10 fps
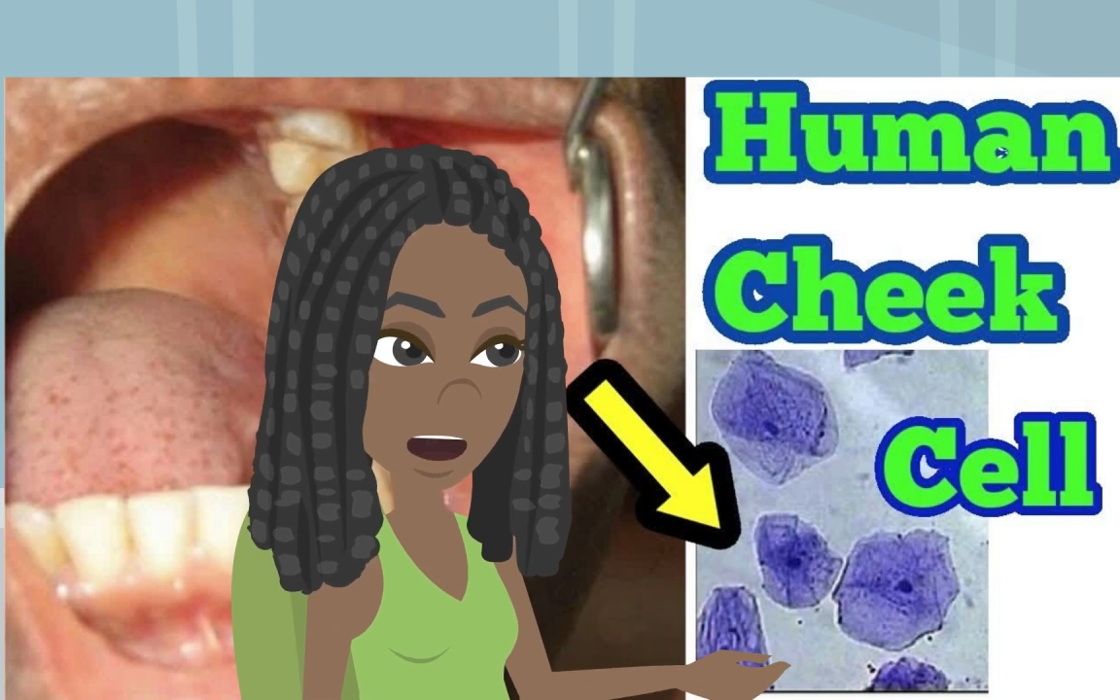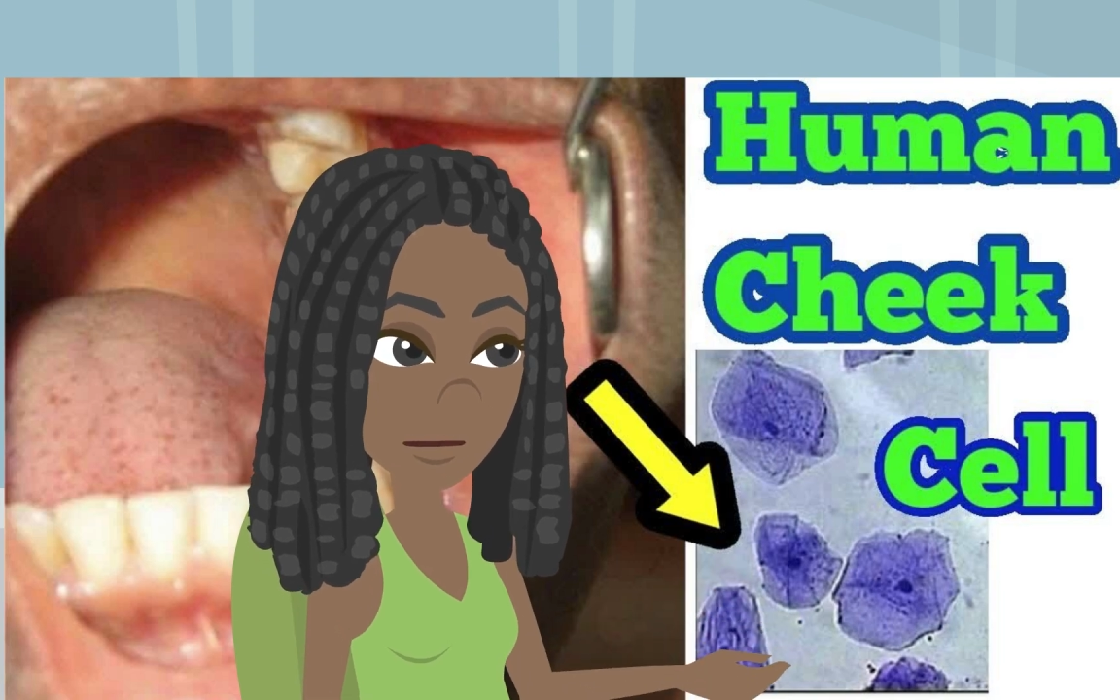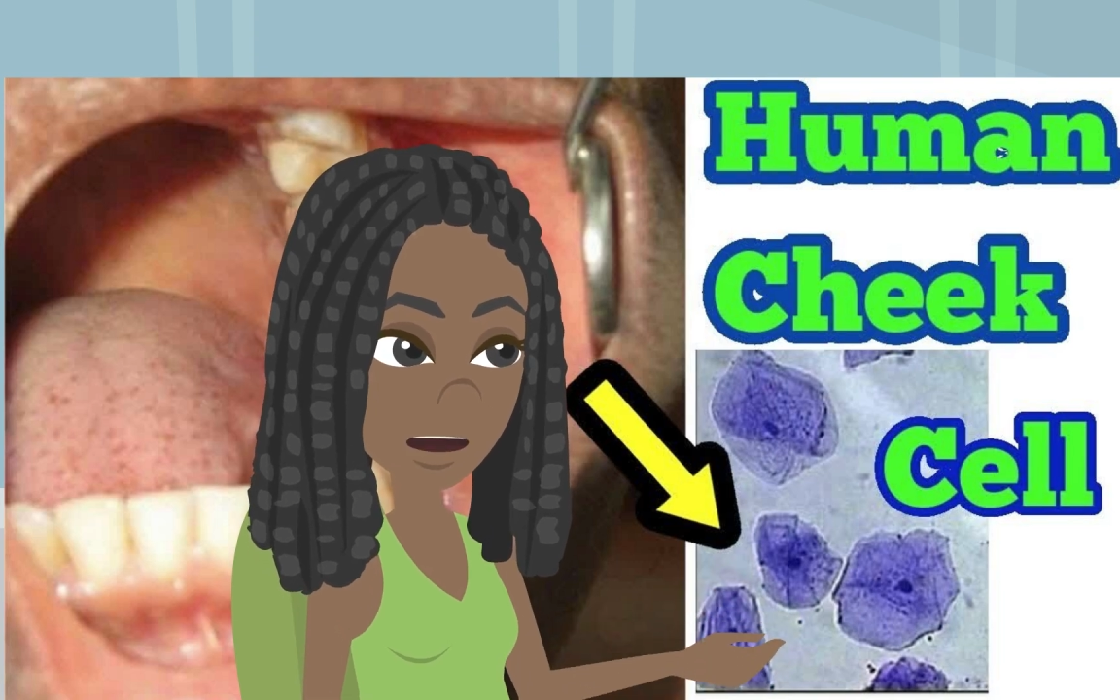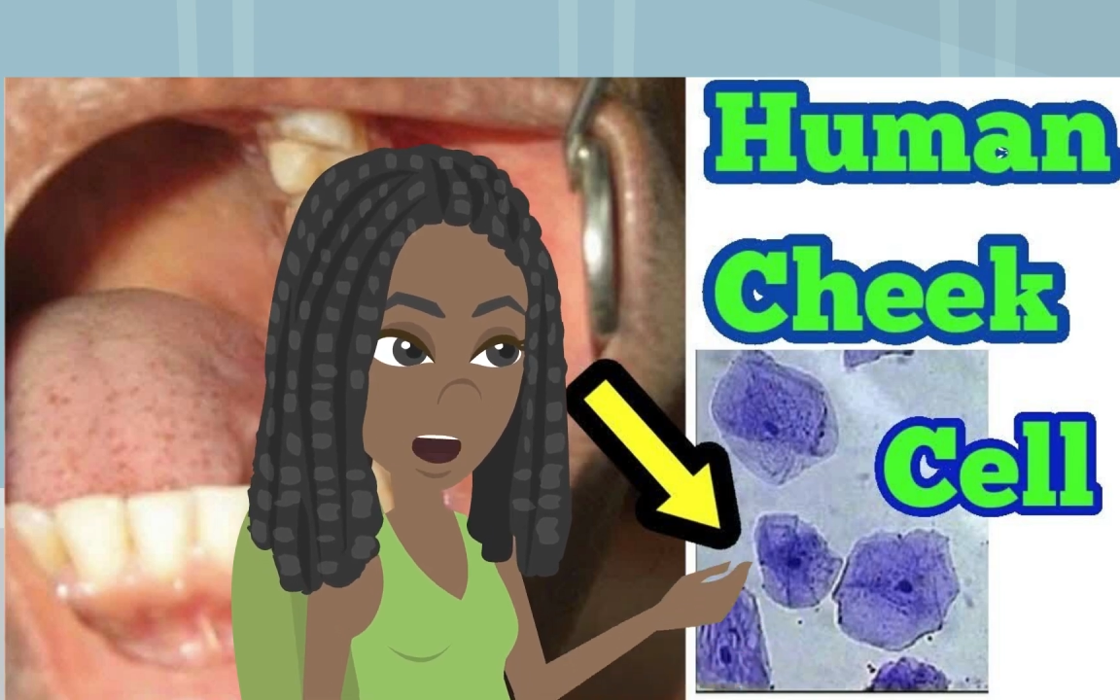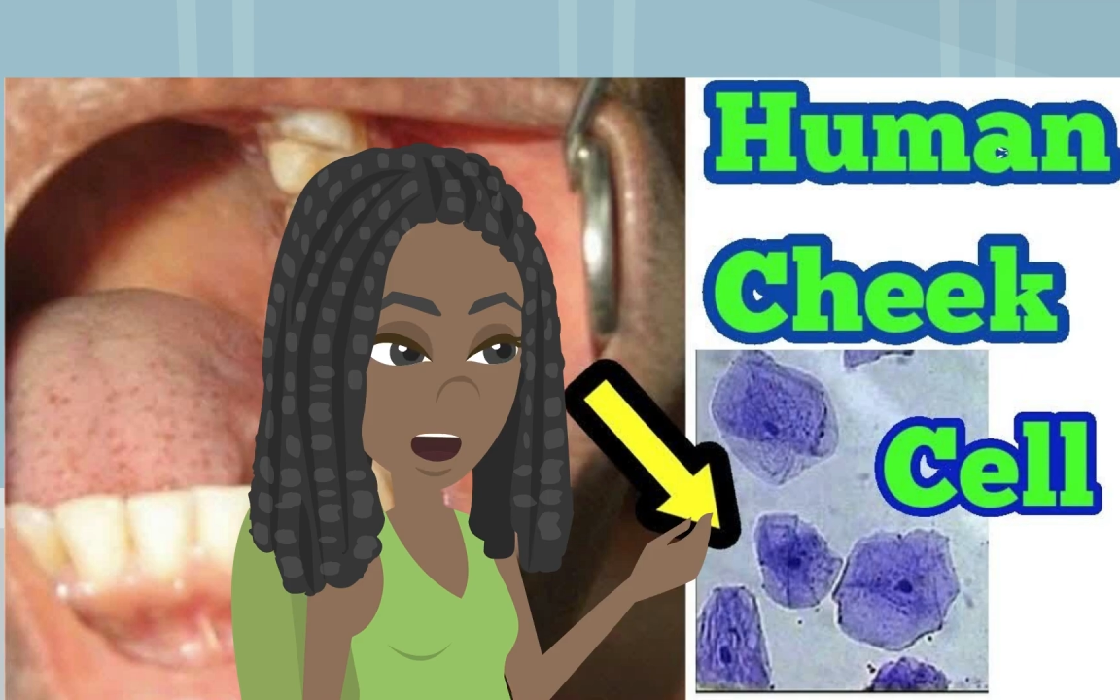and
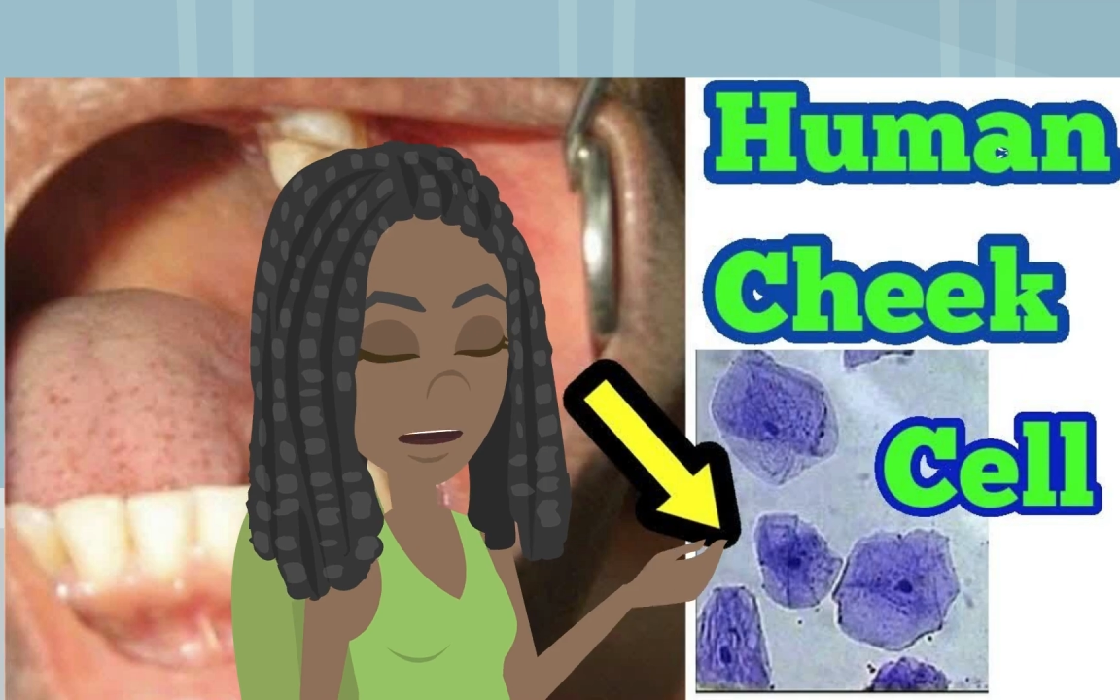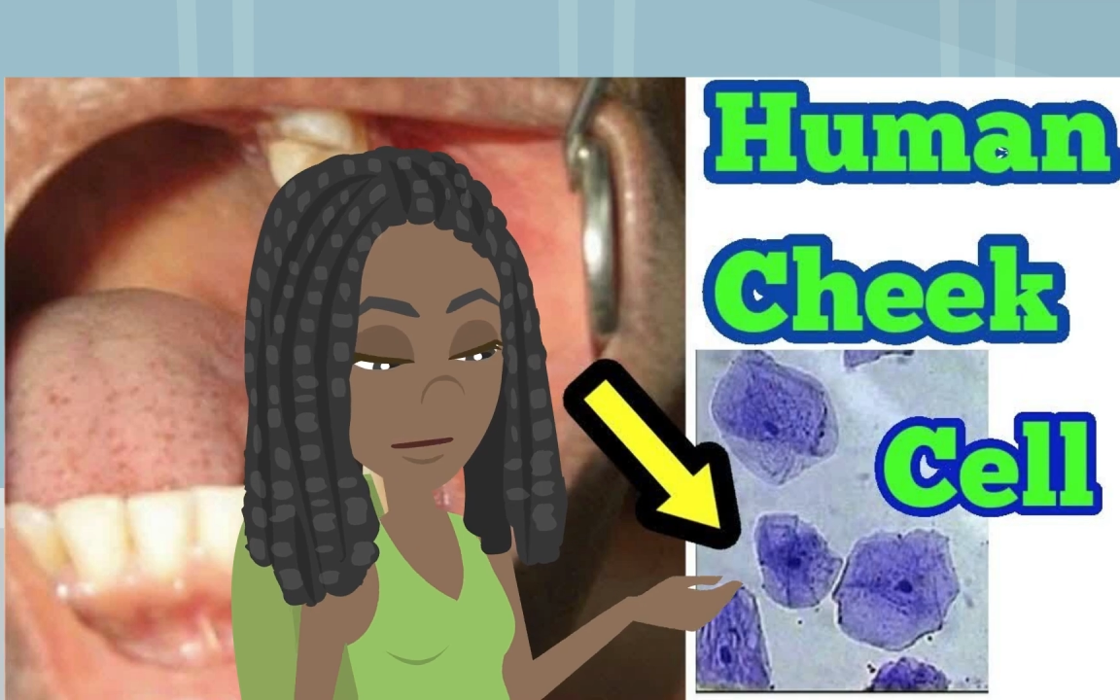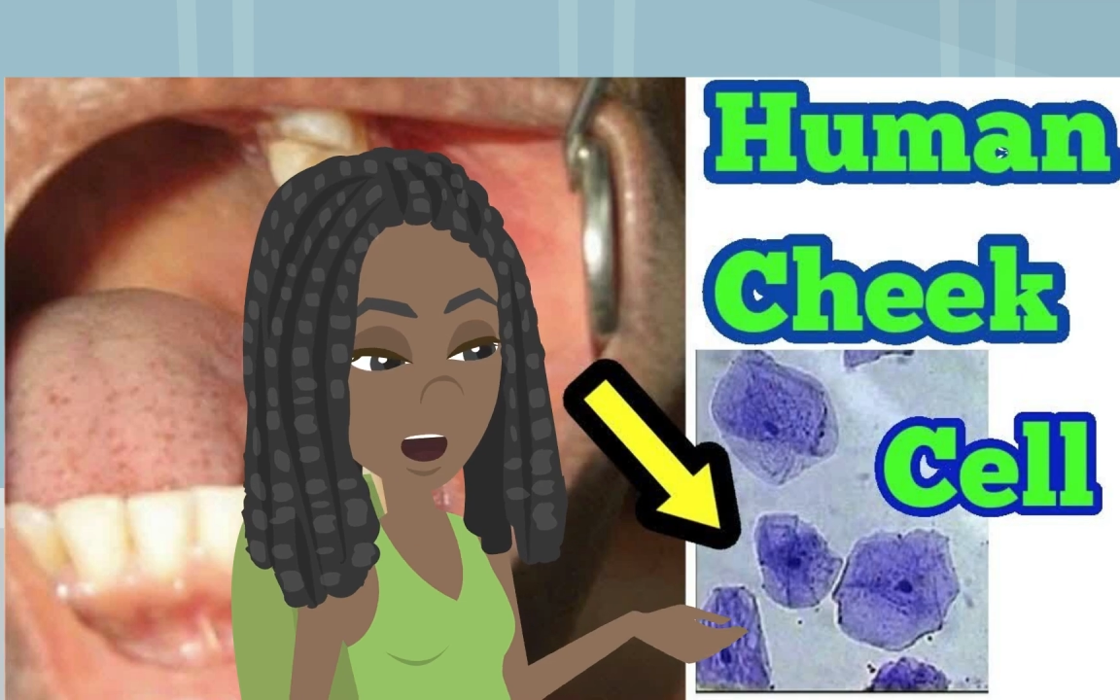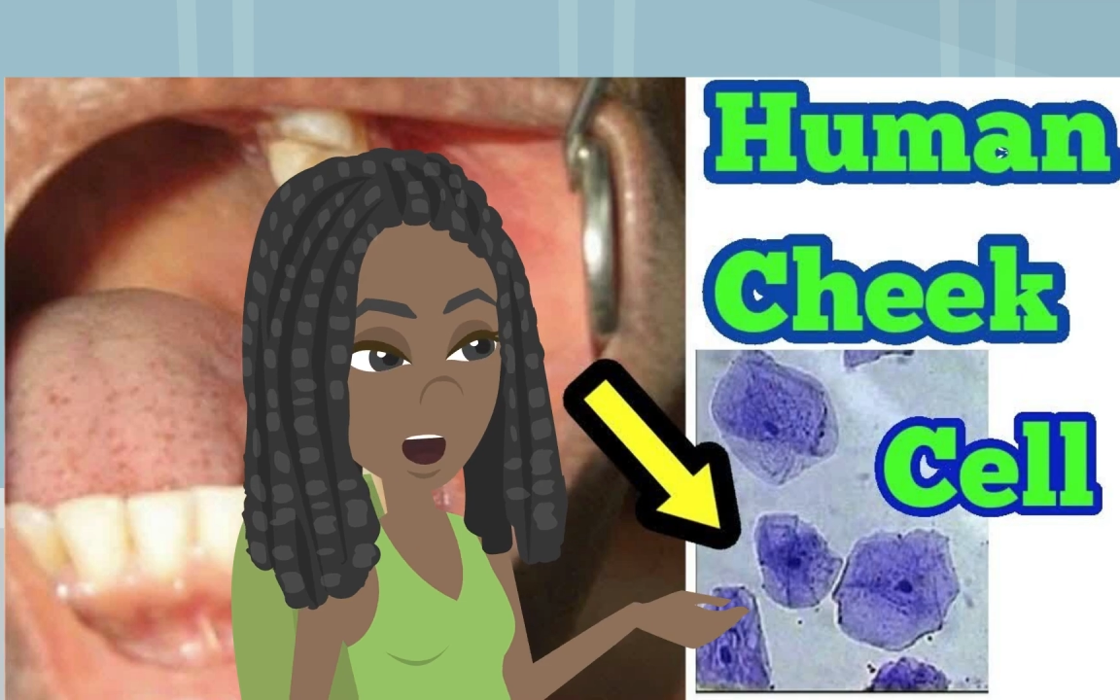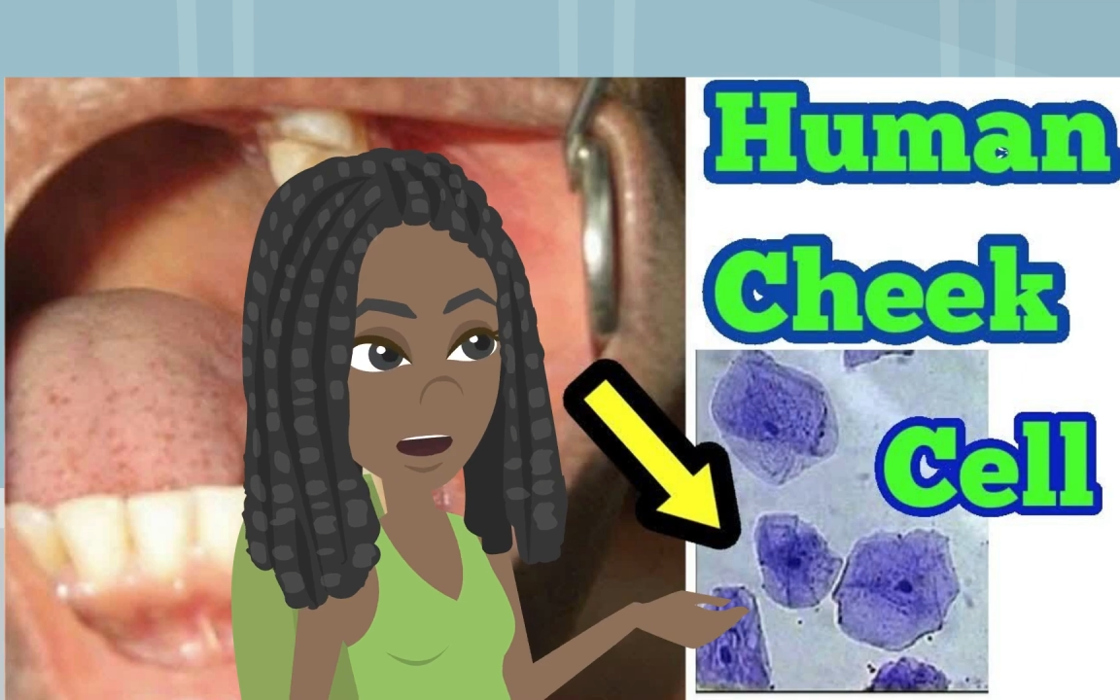prepare a
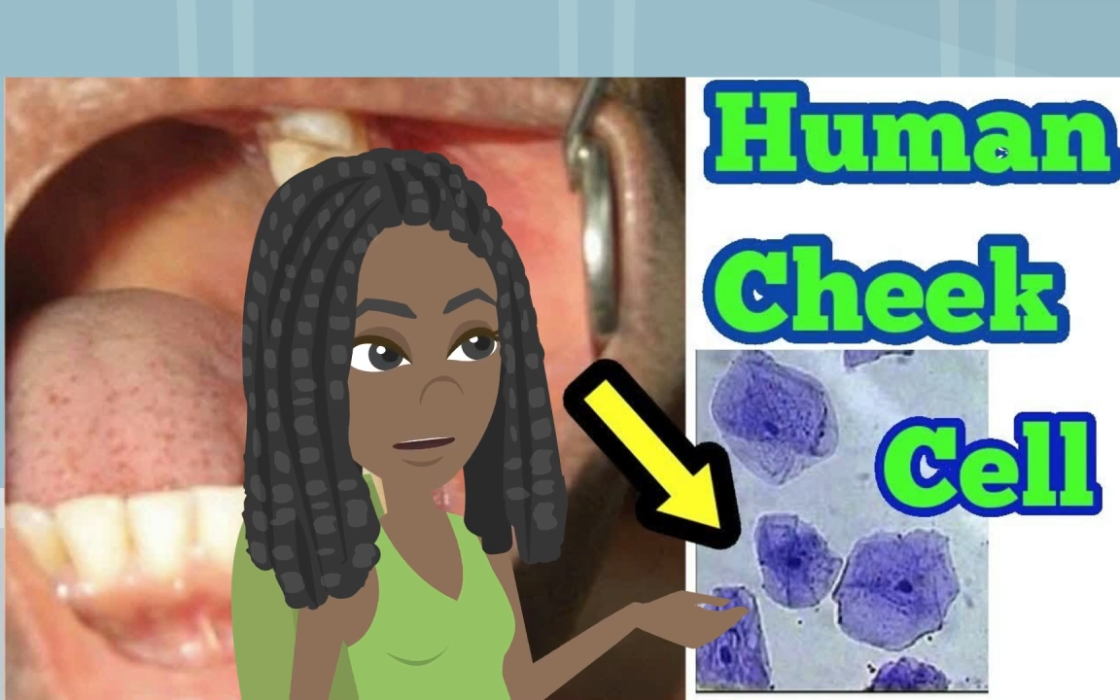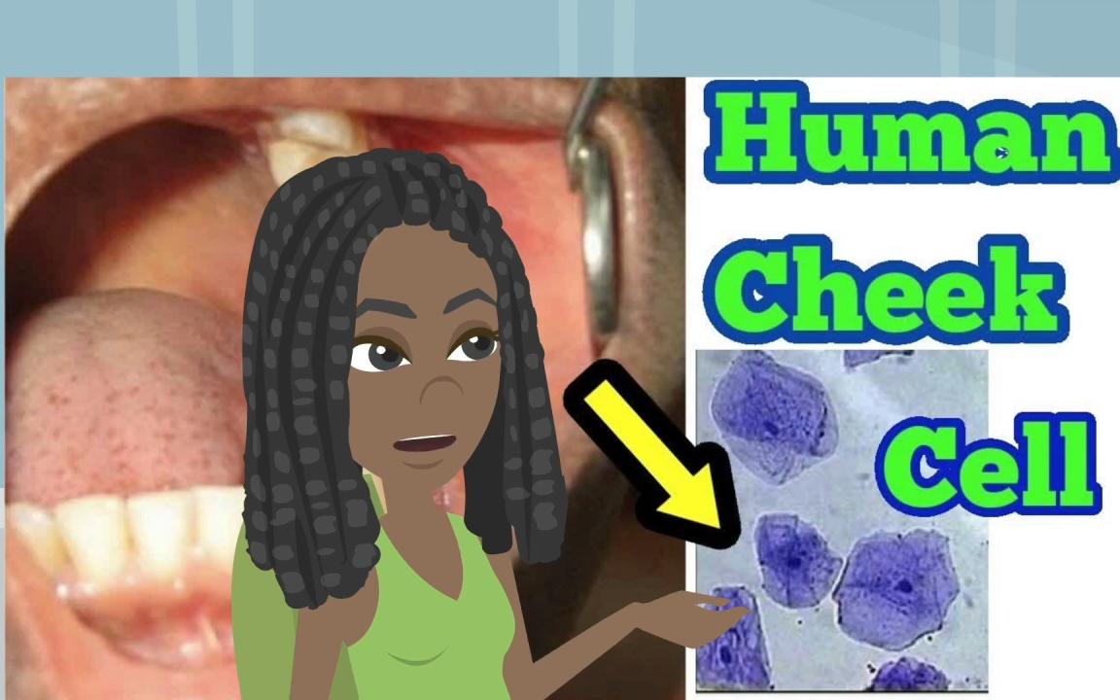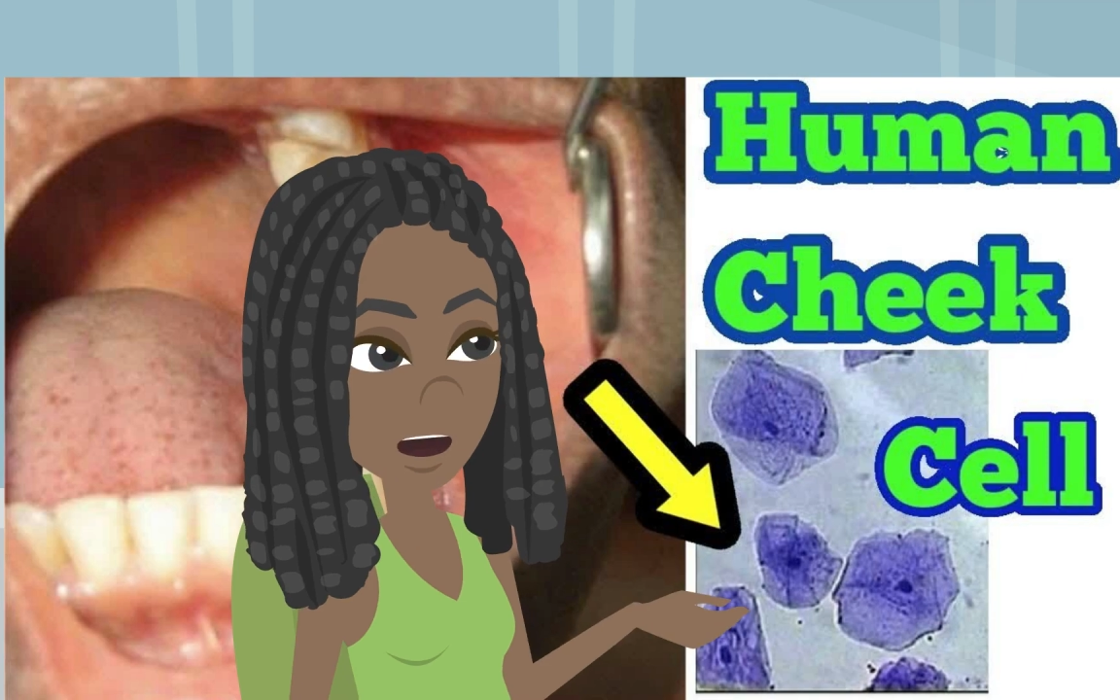slide with